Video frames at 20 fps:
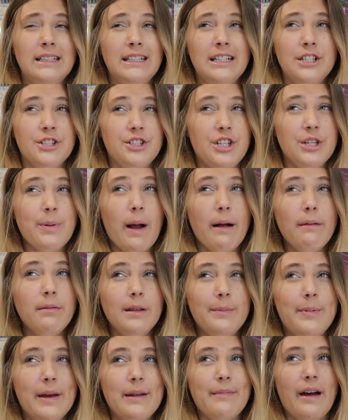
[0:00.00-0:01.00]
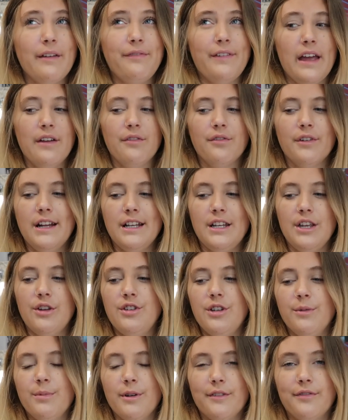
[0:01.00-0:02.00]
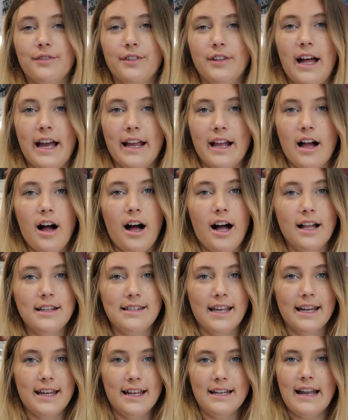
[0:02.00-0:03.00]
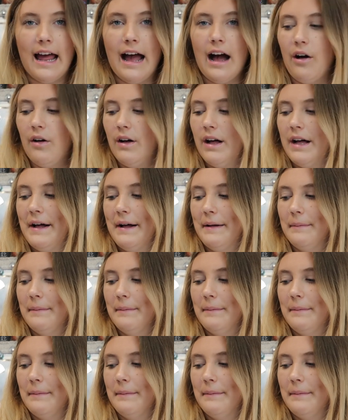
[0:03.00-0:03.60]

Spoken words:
been my favorite YouTuber for like a hot second now.